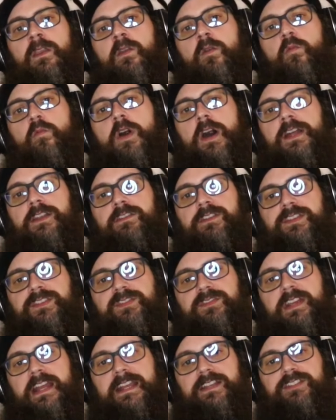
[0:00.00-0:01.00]
Water
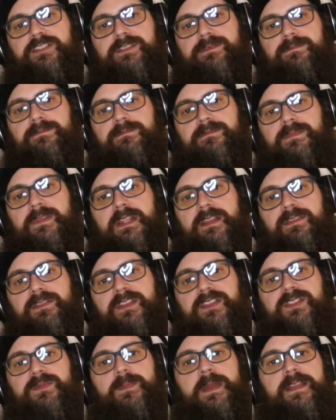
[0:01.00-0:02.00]
extraction.
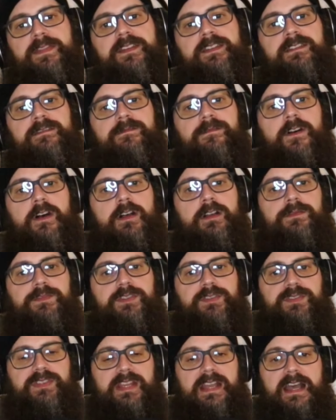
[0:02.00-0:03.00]
This method involves
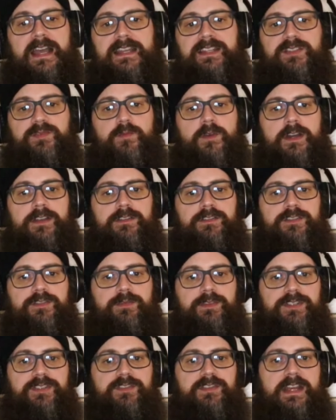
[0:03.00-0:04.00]
using ice water
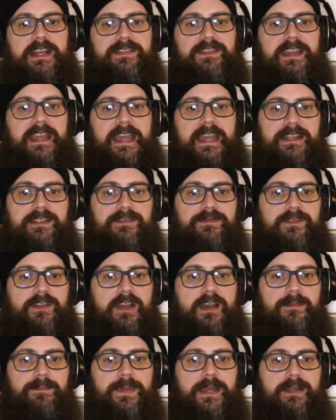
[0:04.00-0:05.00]
to extract the active
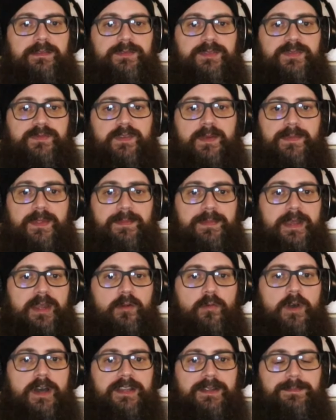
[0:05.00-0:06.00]
compounds from the
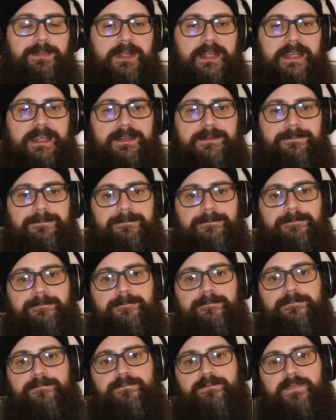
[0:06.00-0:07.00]
marijuana plant.
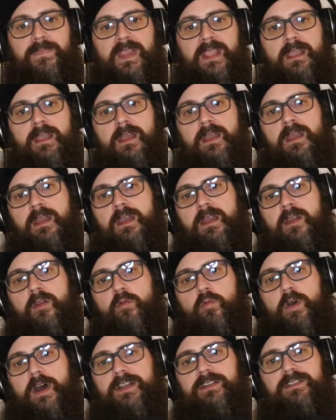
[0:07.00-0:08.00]

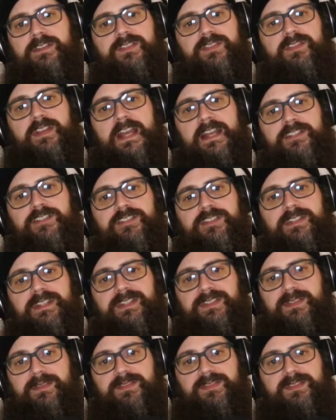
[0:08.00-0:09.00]
Water extraction
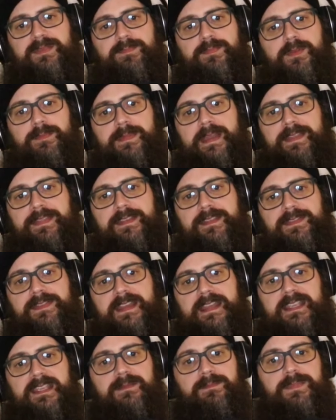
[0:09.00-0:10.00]
is a simple method
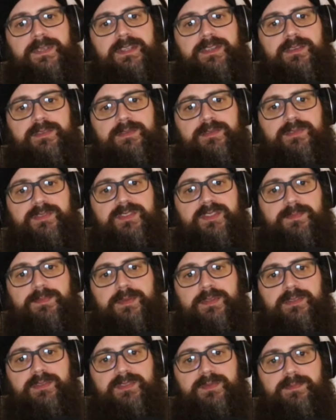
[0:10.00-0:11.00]
that can be used to
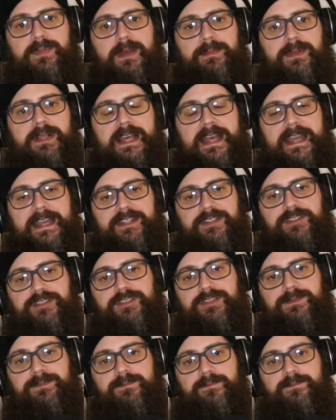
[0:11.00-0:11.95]
produce bubble hash.